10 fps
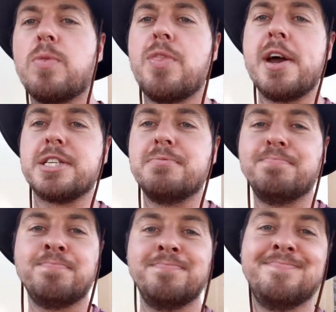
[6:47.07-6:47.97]
Thanks.
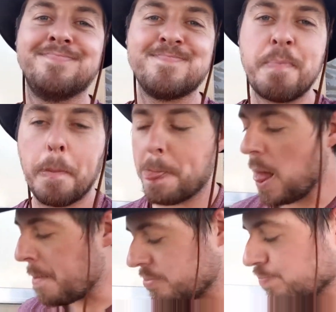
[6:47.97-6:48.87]

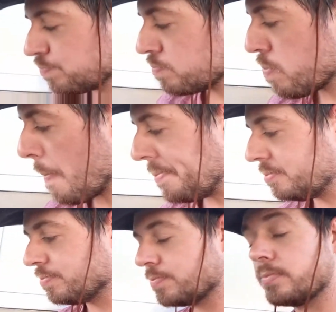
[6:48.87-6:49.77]
That's good.
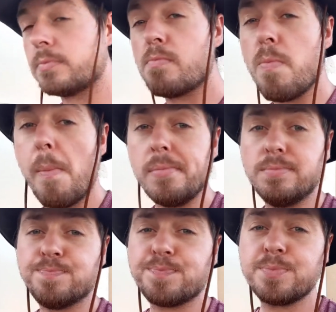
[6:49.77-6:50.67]

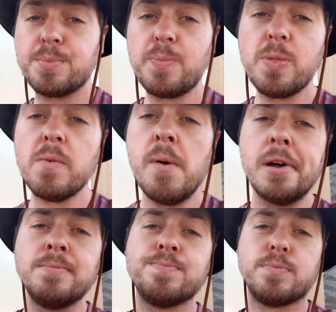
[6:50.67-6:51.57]
Oh, oh my God,
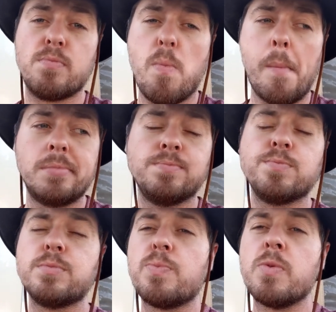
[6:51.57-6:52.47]
that's the best.
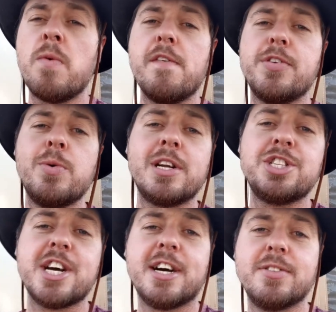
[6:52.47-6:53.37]
If you want
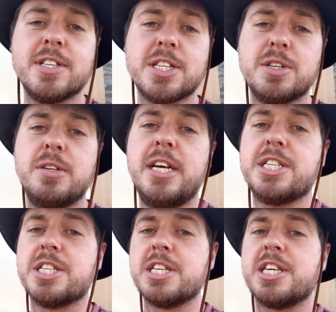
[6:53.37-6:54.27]
to check out this,
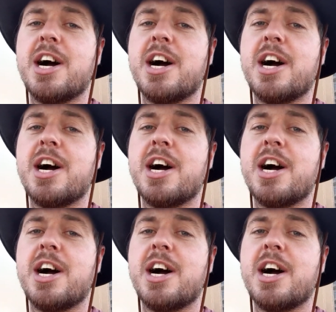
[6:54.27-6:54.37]
it's the